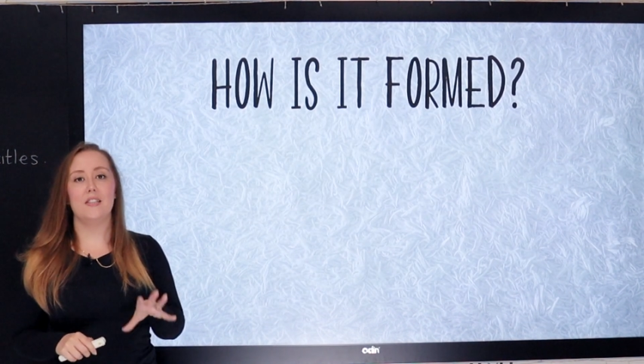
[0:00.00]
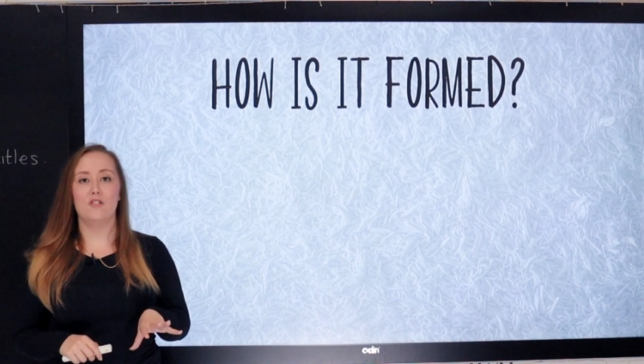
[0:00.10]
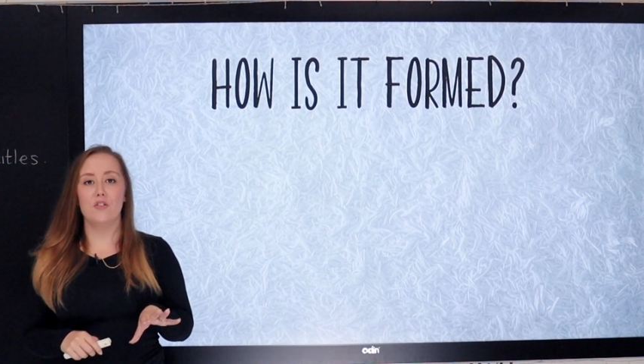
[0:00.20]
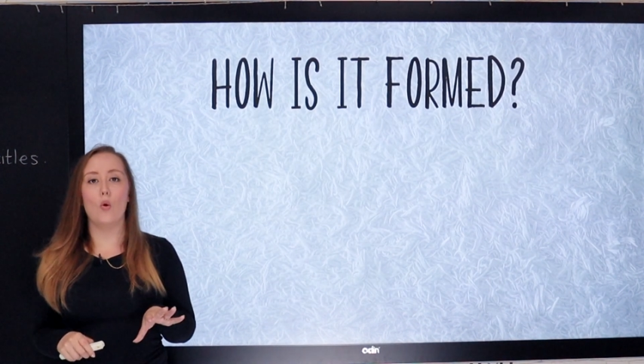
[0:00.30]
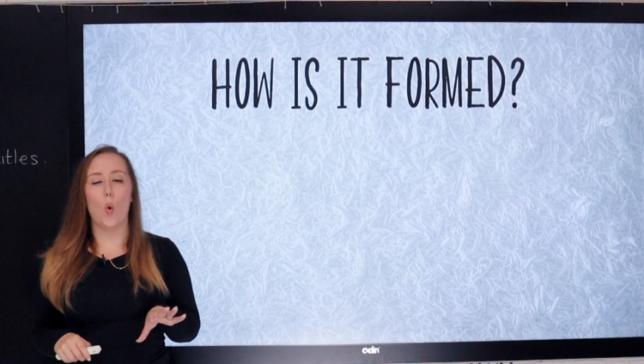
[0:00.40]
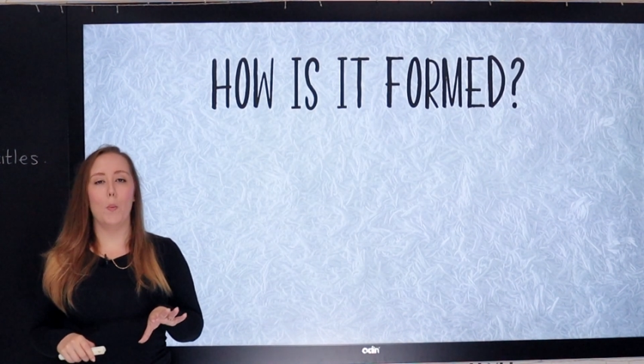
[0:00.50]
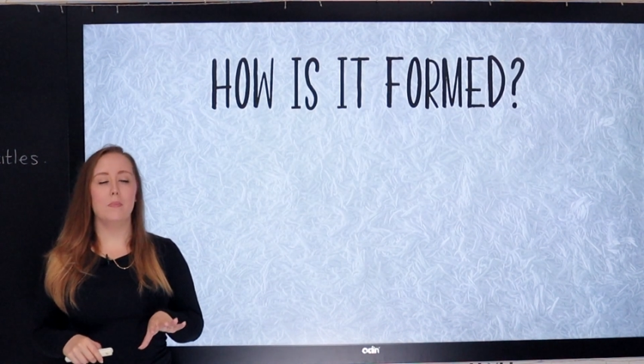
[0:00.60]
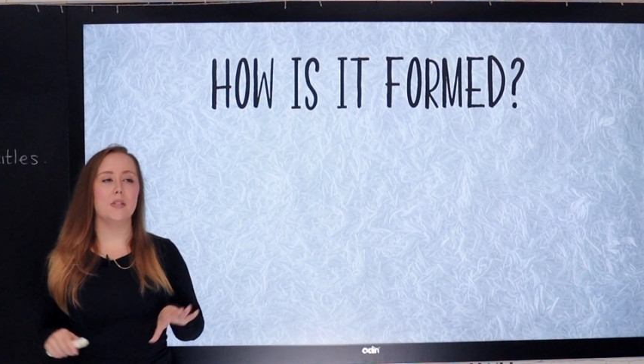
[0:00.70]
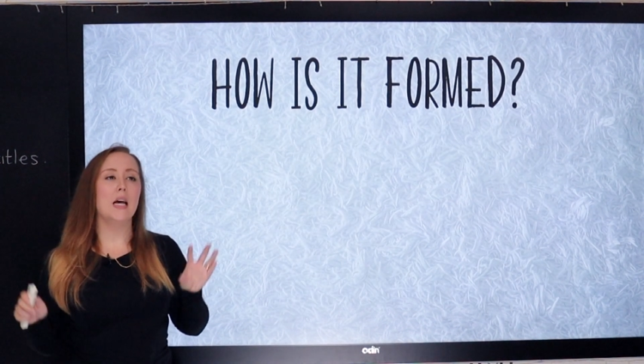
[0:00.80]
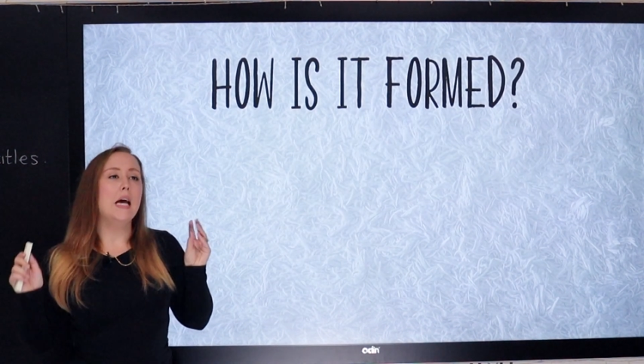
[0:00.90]
it
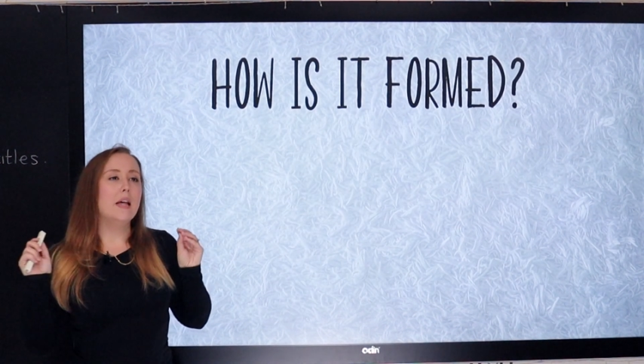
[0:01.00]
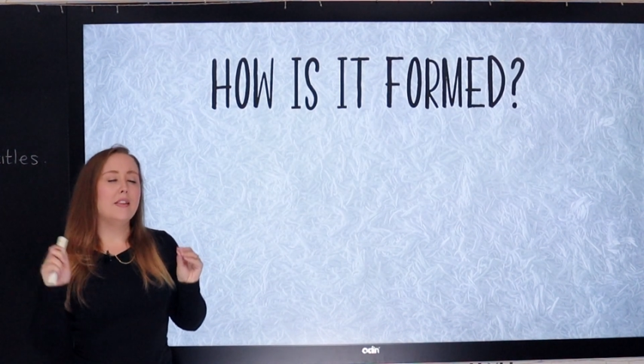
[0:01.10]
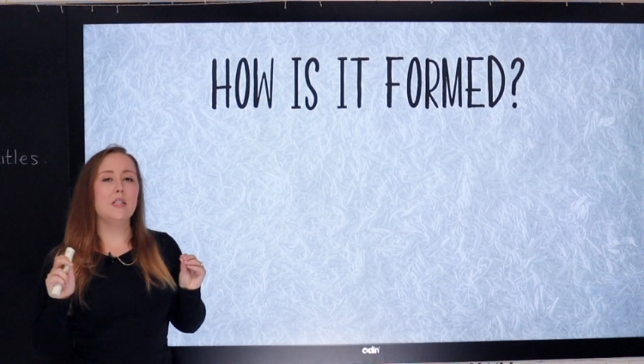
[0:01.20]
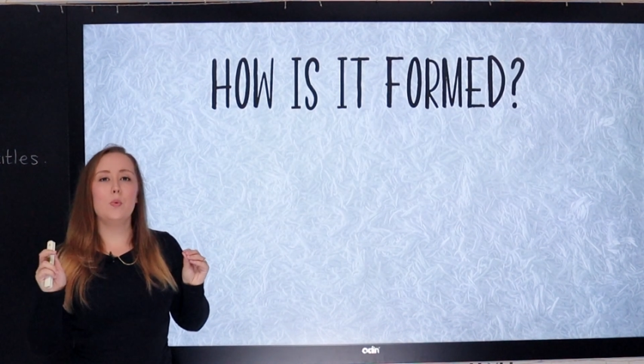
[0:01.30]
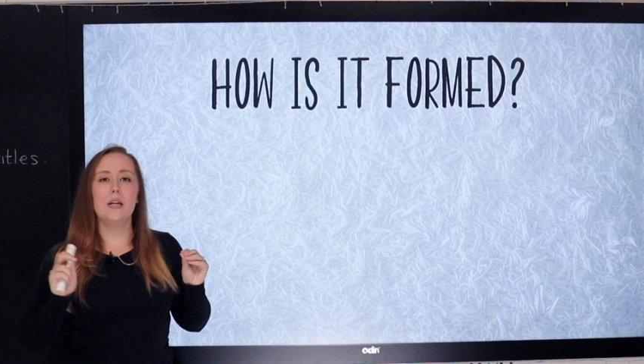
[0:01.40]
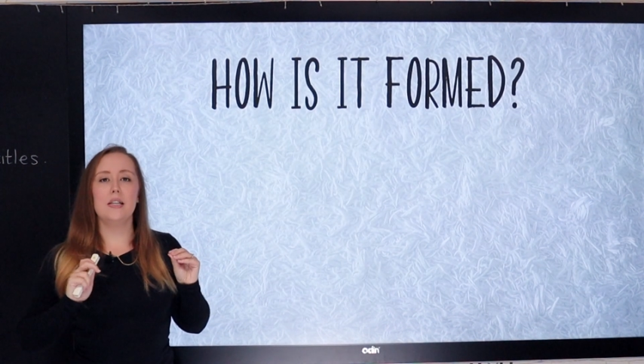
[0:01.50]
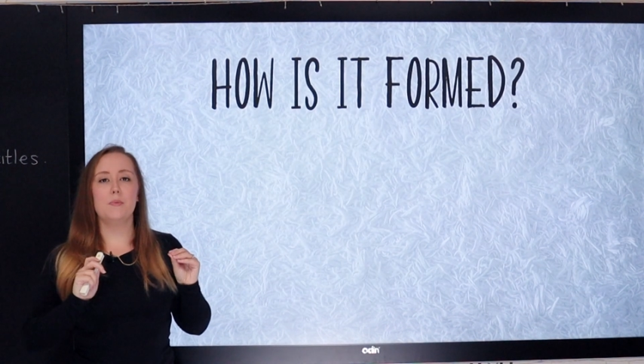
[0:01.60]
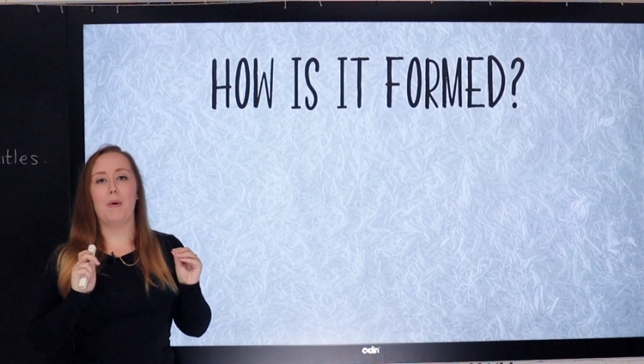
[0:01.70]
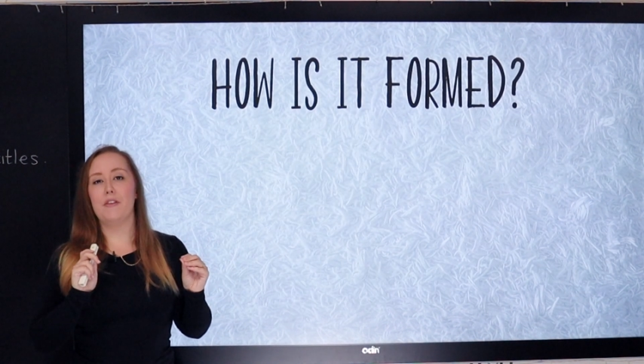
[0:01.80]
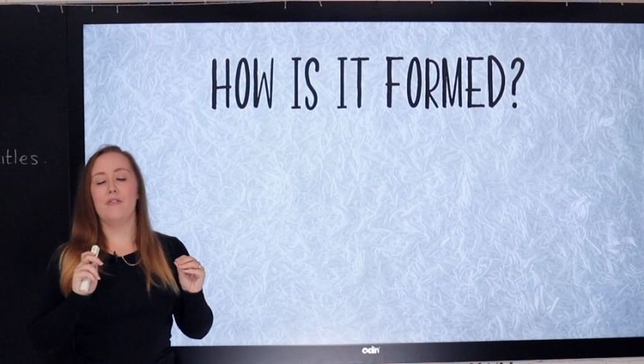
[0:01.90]
formed? This one
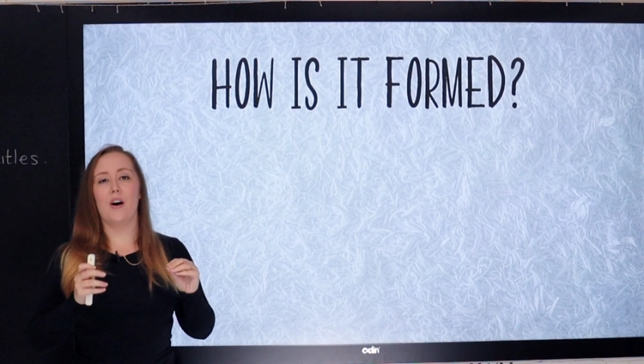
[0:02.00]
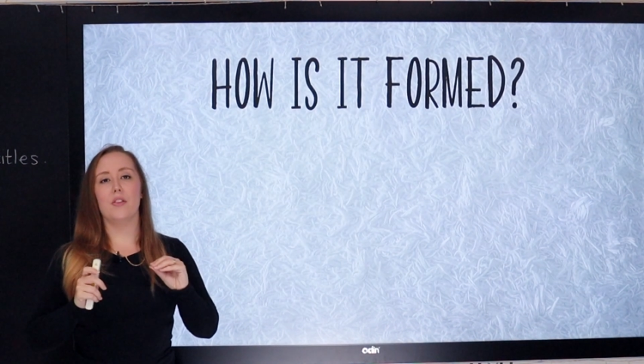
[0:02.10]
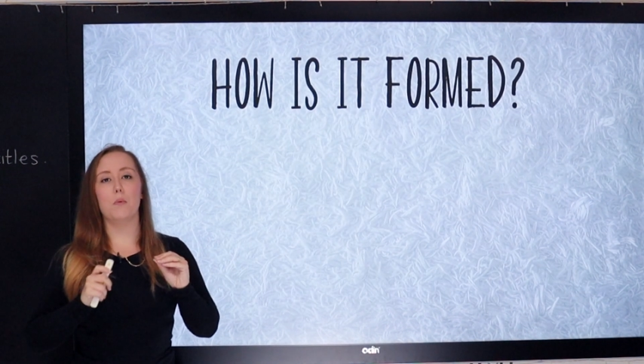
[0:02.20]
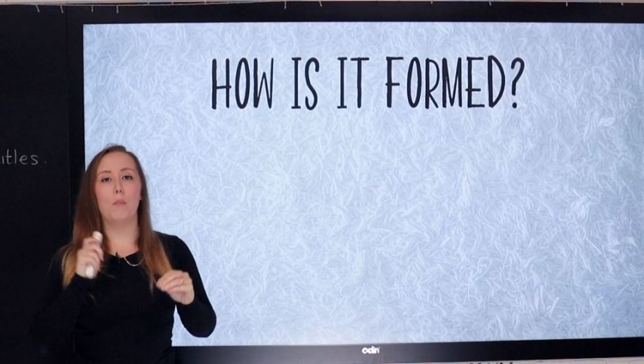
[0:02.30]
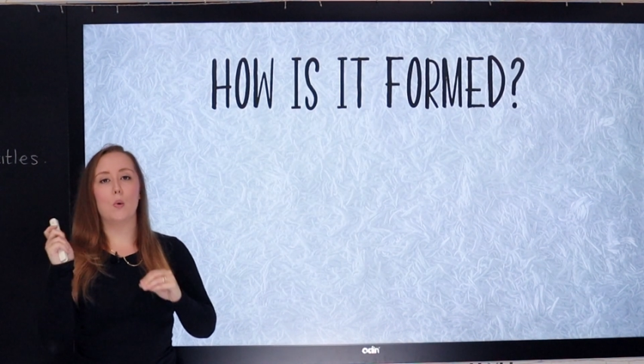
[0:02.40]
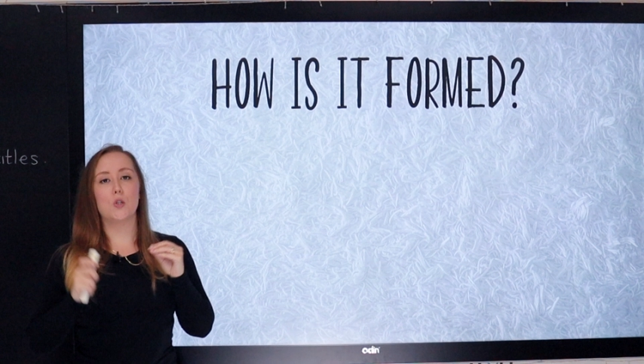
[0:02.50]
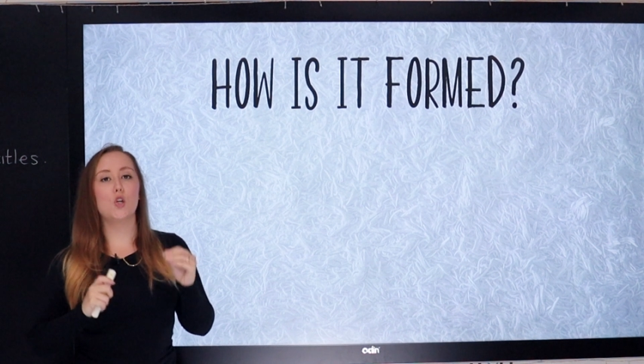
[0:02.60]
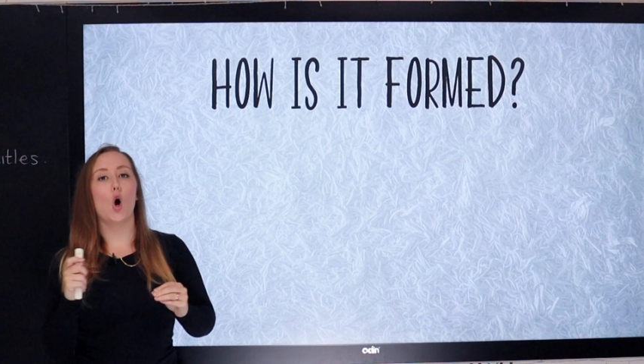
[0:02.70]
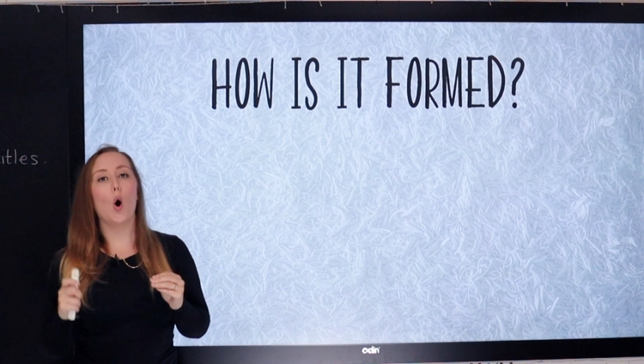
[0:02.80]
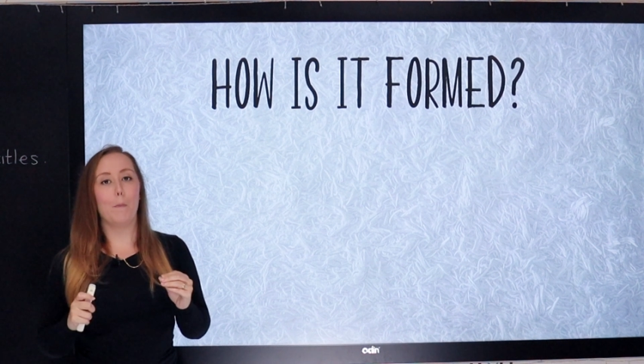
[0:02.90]
is by far the
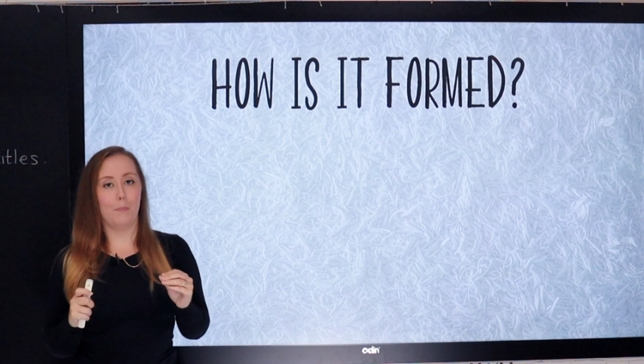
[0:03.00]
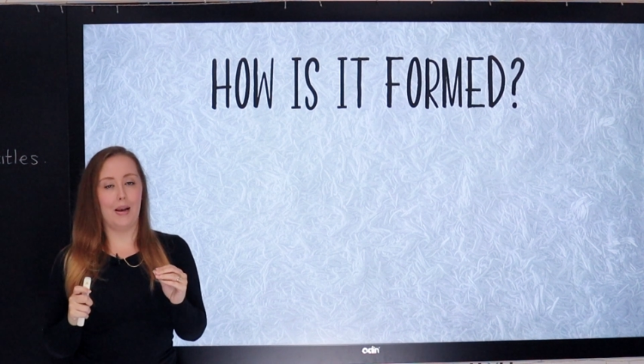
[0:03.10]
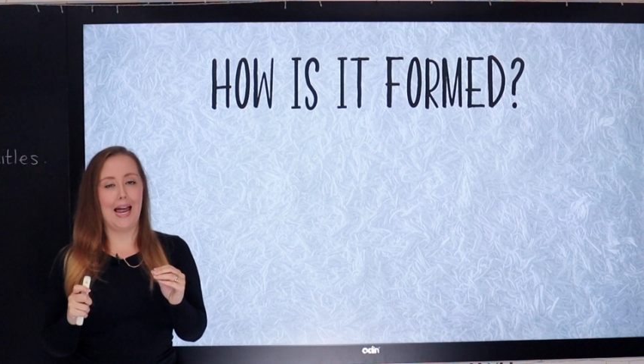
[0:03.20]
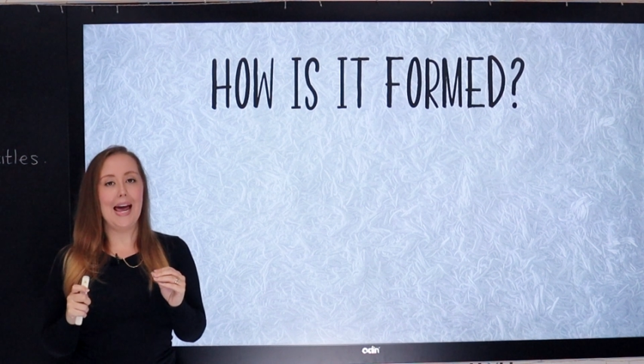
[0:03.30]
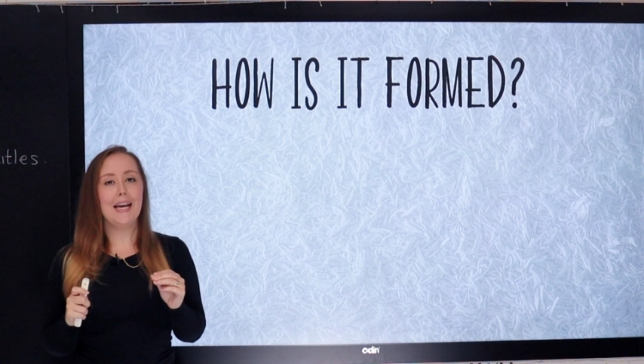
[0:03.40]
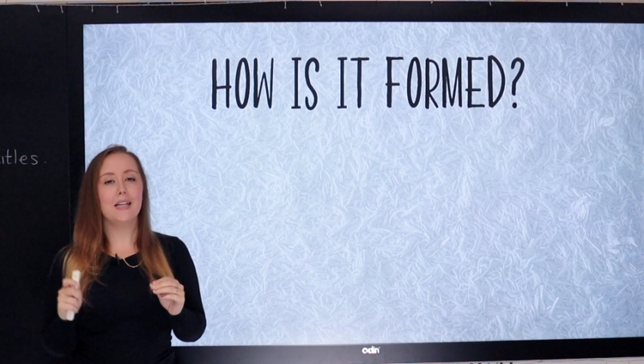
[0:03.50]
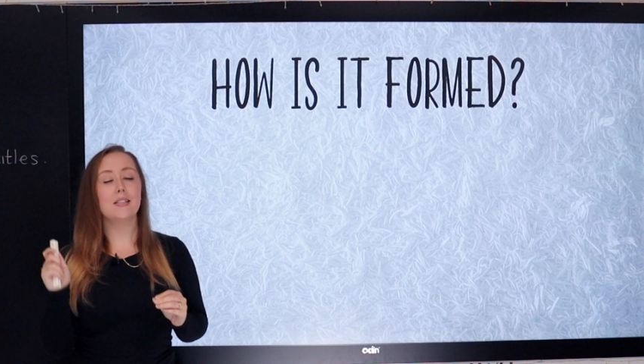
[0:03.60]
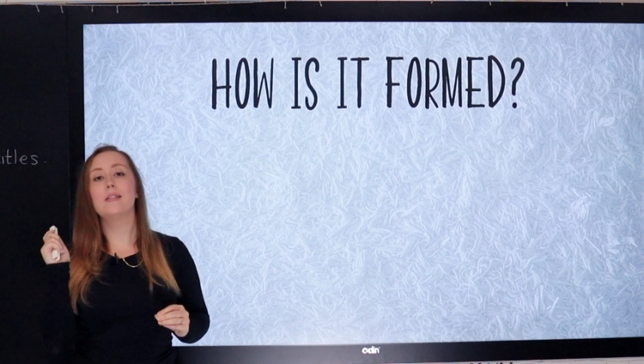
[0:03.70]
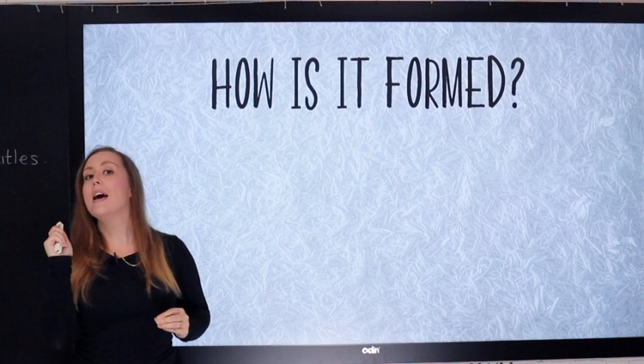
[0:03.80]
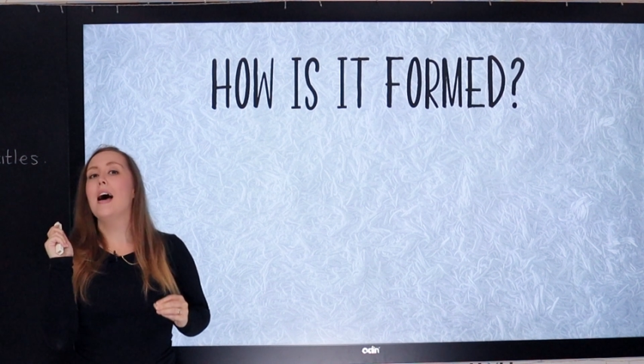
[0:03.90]
most
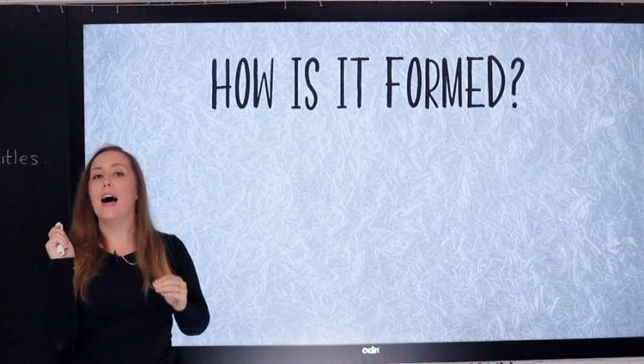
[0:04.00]
complex